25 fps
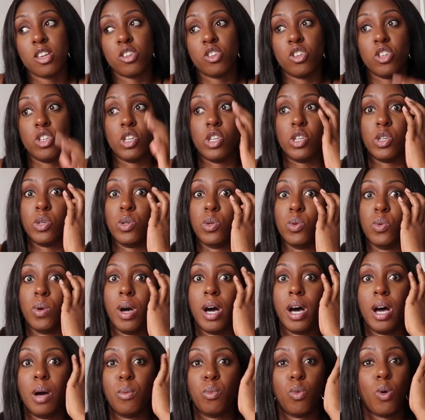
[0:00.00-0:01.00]
you
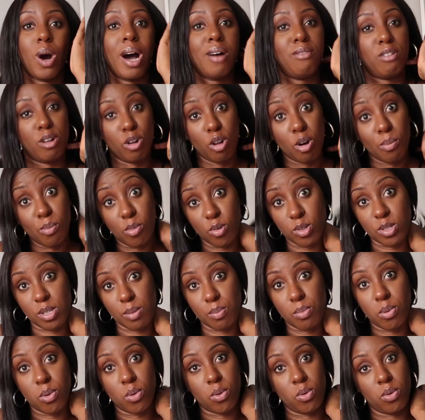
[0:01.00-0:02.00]
will have a lot more
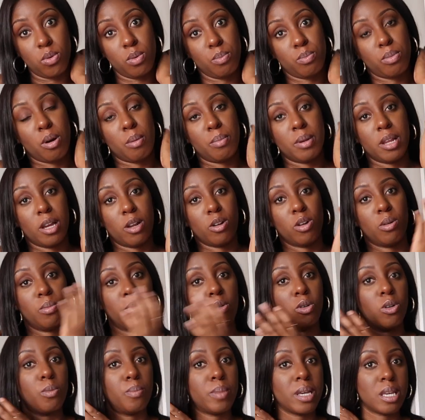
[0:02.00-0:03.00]
support, probably a lot
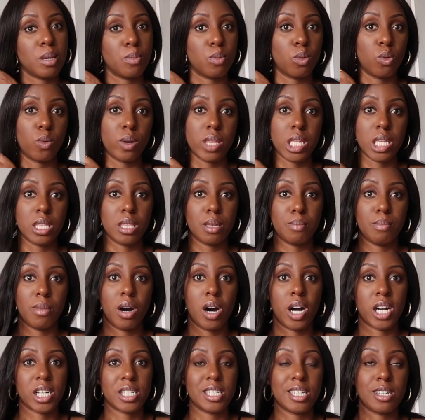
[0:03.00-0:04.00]
more people within the
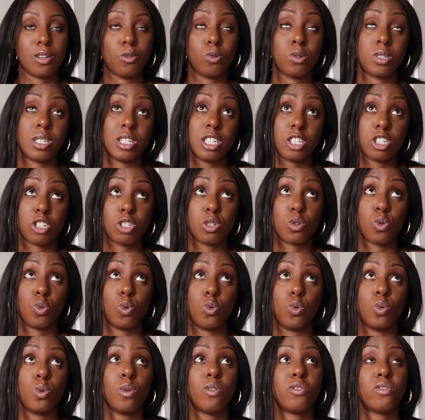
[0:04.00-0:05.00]
marketing or
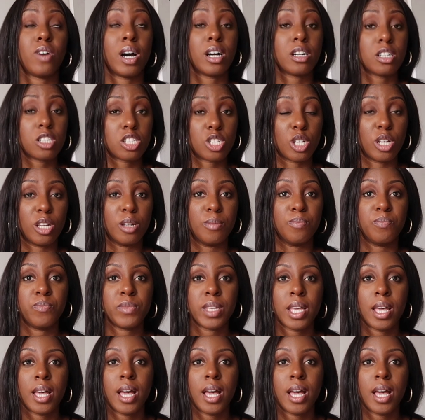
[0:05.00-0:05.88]
digital function,